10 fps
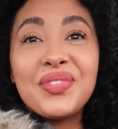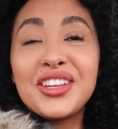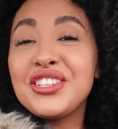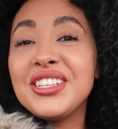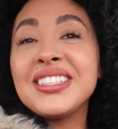
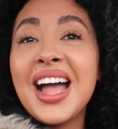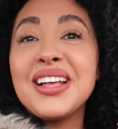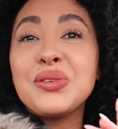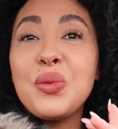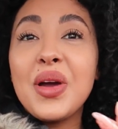she just
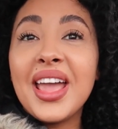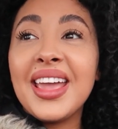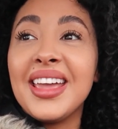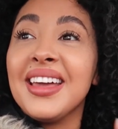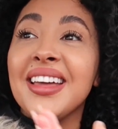has a
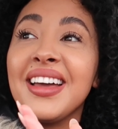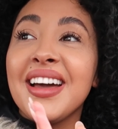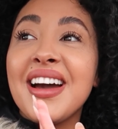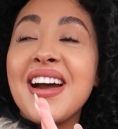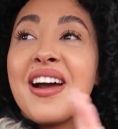way
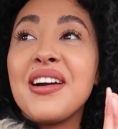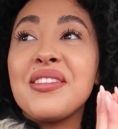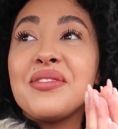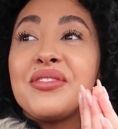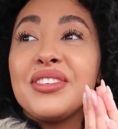
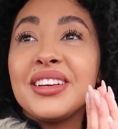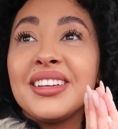of,